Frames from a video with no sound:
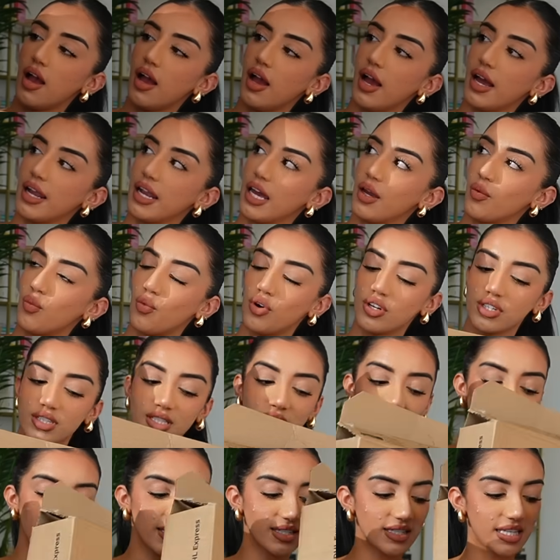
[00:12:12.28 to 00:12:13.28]
And I
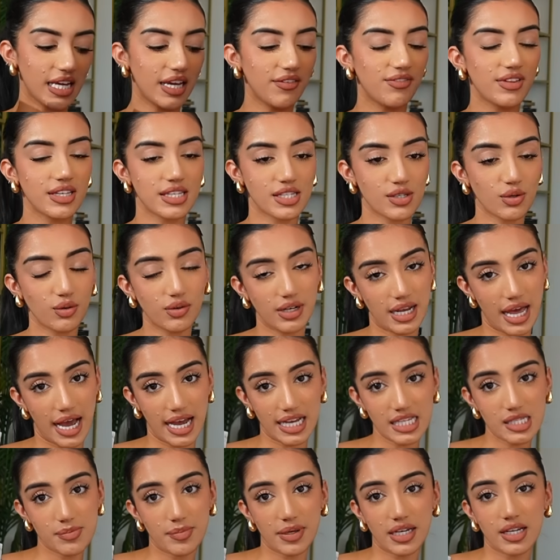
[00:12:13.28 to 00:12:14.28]
wanted to save this till
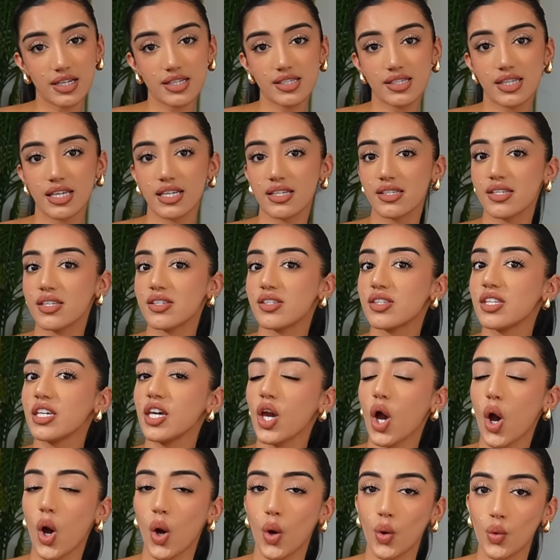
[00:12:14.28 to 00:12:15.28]
last because this is
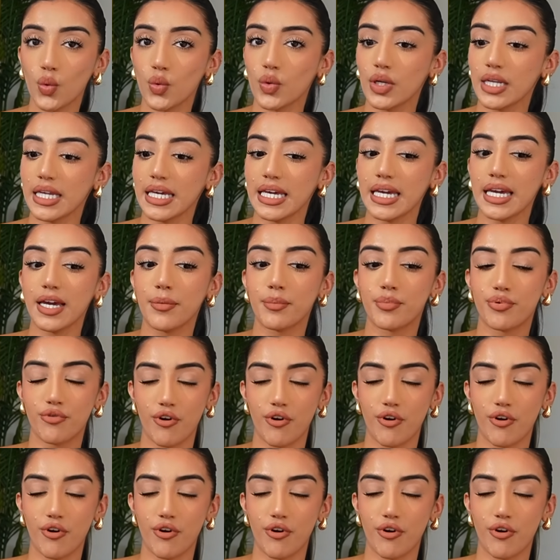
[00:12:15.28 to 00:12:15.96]
the only